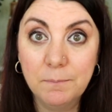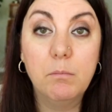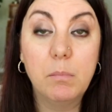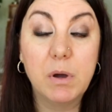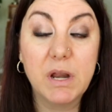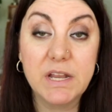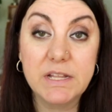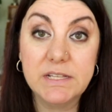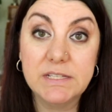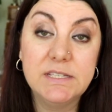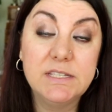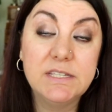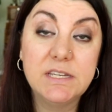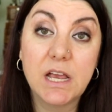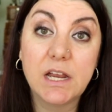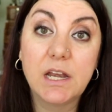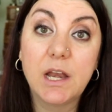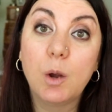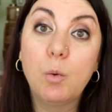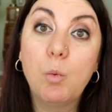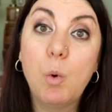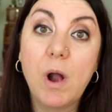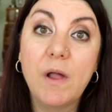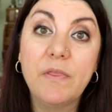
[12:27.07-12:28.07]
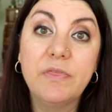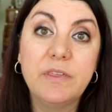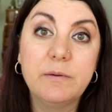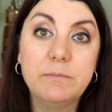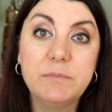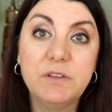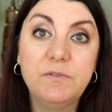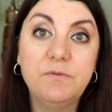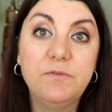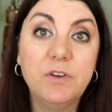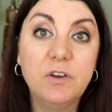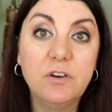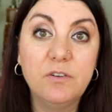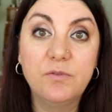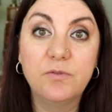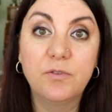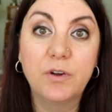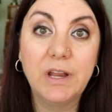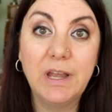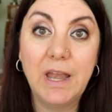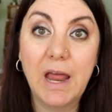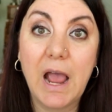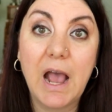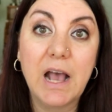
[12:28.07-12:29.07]
But instead, I want them to feel
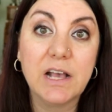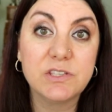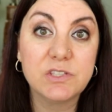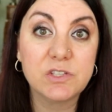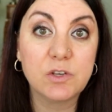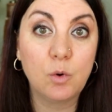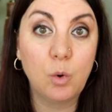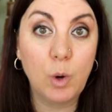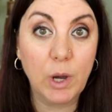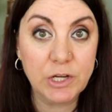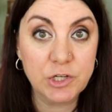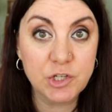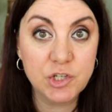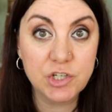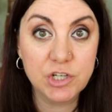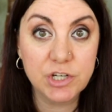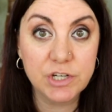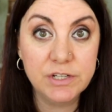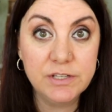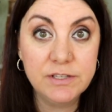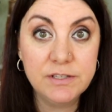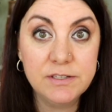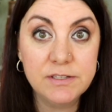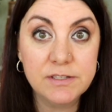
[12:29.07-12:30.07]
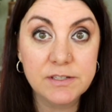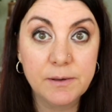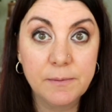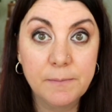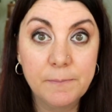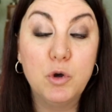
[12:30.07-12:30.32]
free to ask questions,